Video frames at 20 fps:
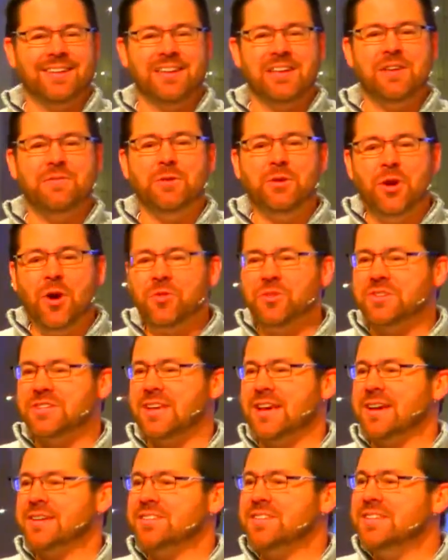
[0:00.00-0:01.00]
If you know the
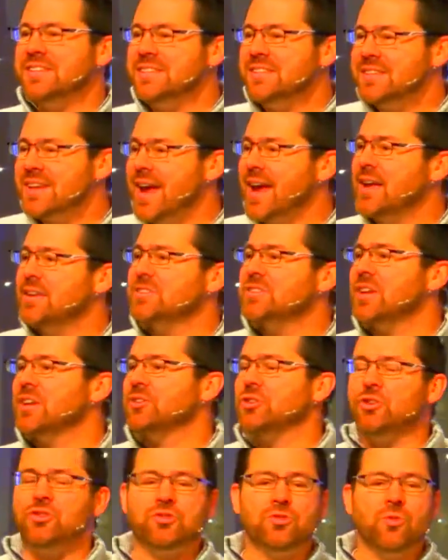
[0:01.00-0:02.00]
text, he stands at
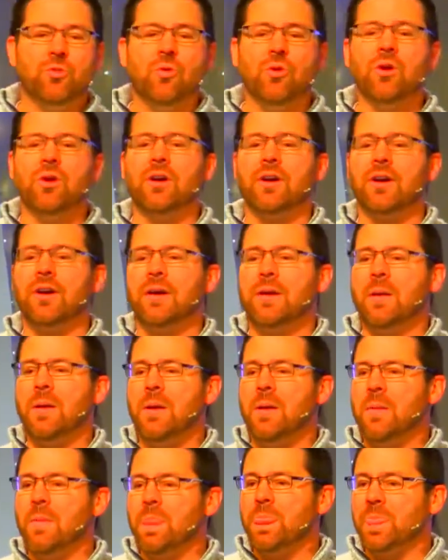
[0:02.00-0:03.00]
the door
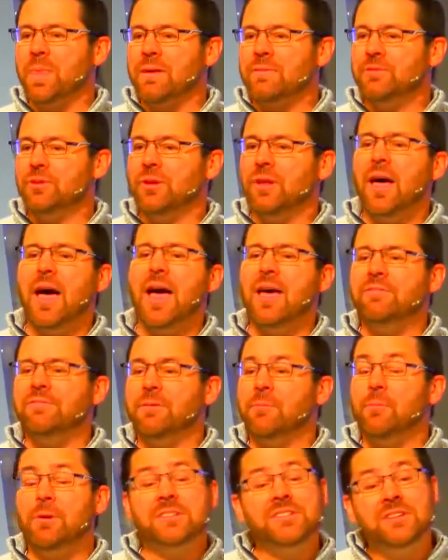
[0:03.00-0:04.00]
of your life,
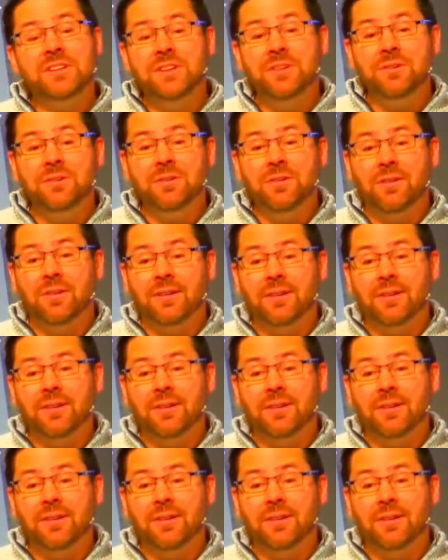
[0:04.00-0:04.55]
and what's he do?